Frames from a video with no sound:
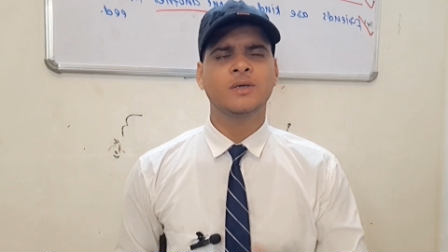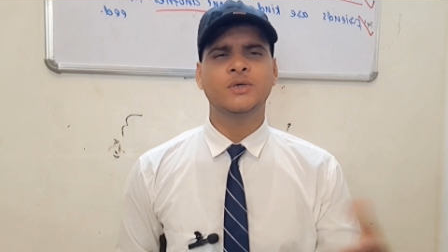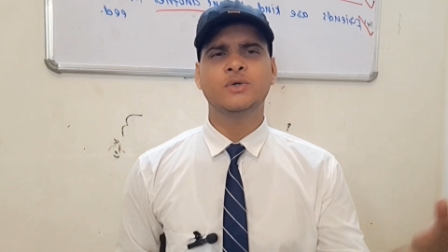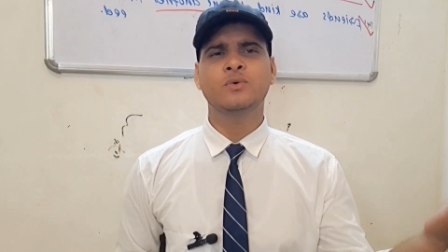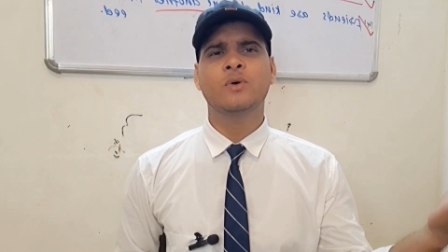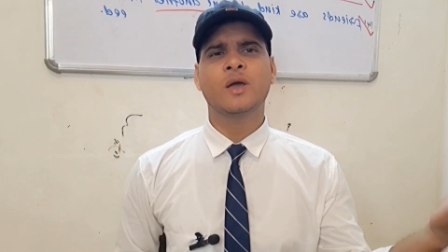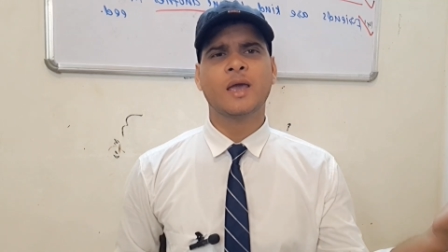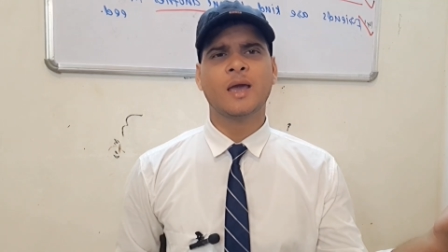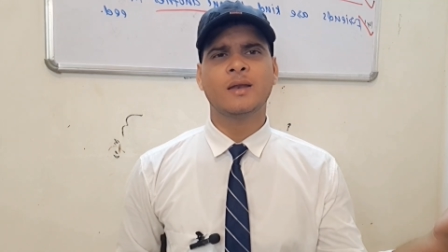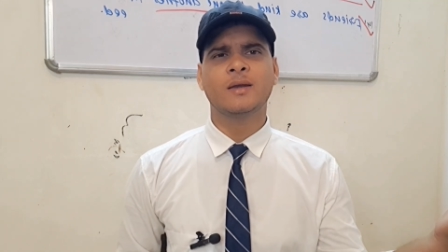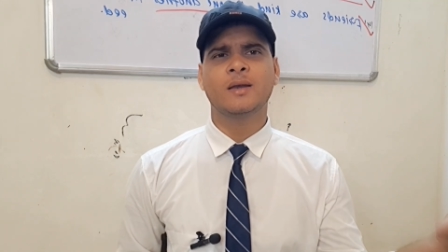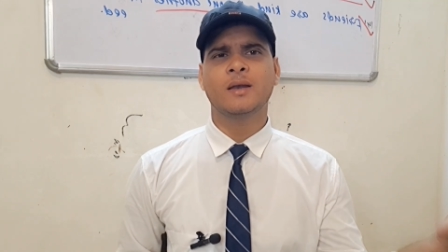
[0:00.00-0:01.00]
you
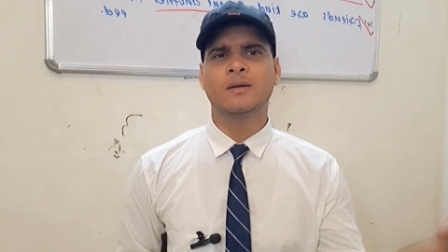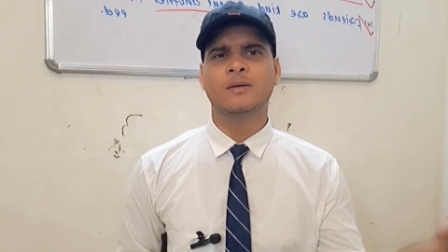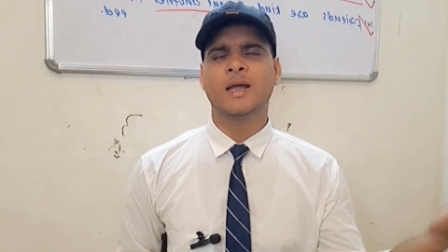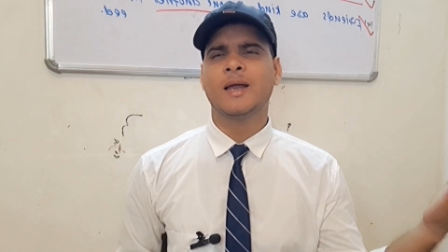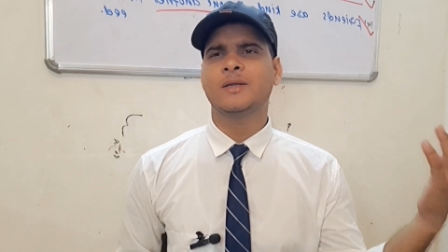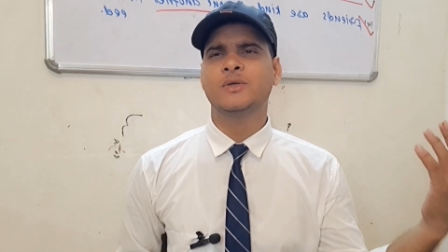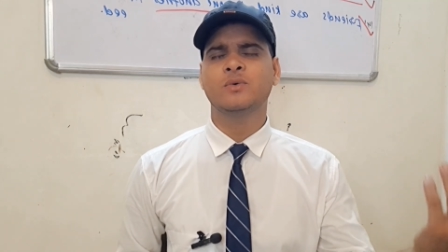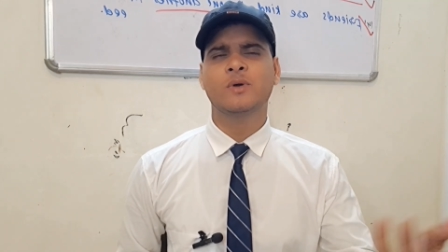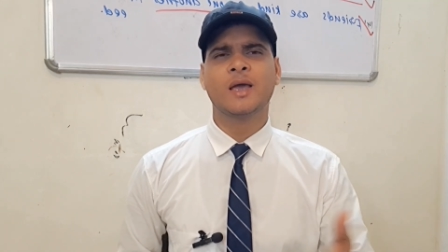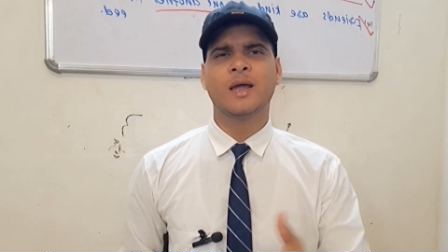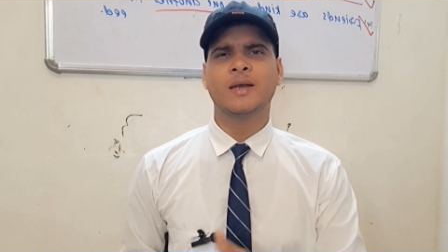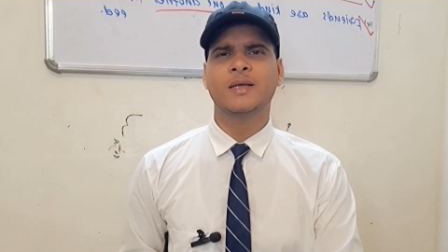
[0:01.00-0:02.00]
can learn and
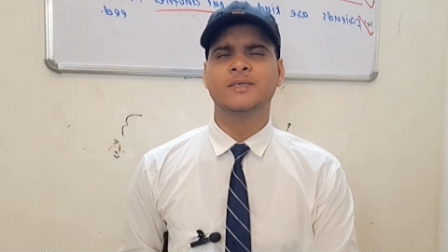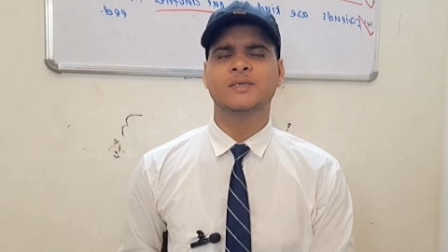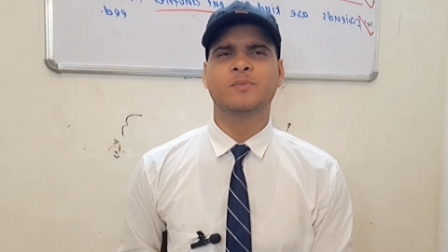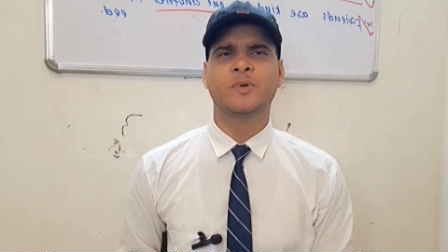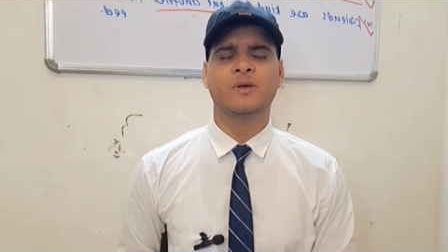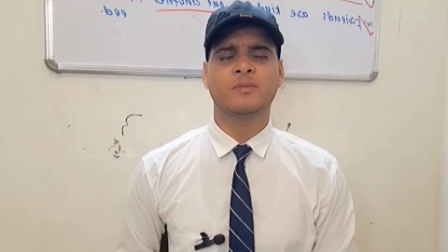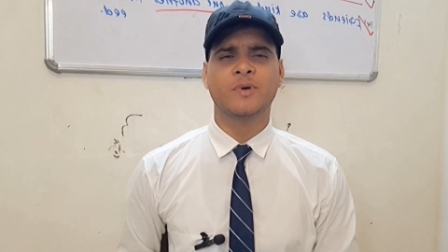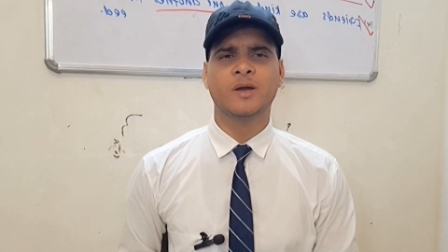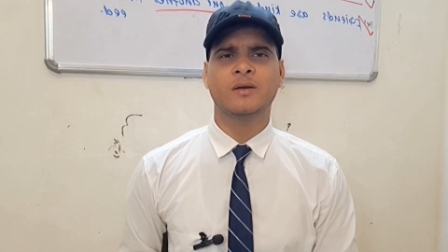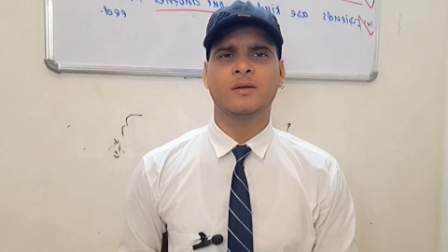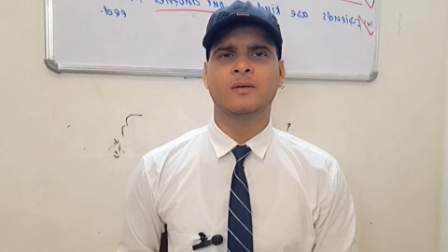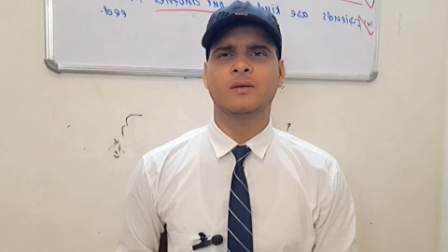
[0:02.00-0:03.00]
you can speak
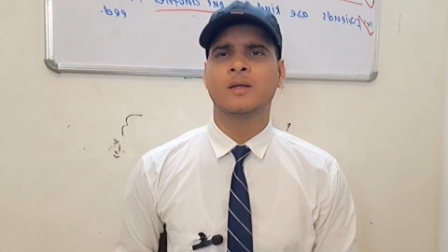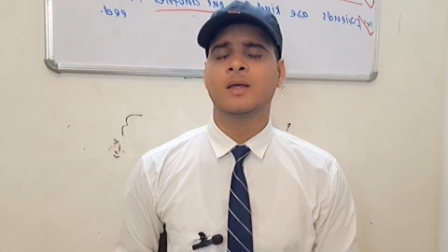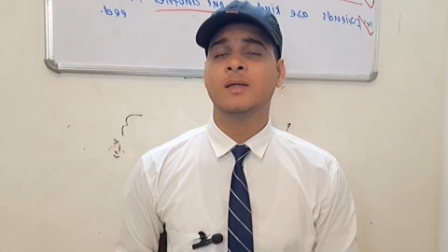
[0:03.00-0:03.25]
better.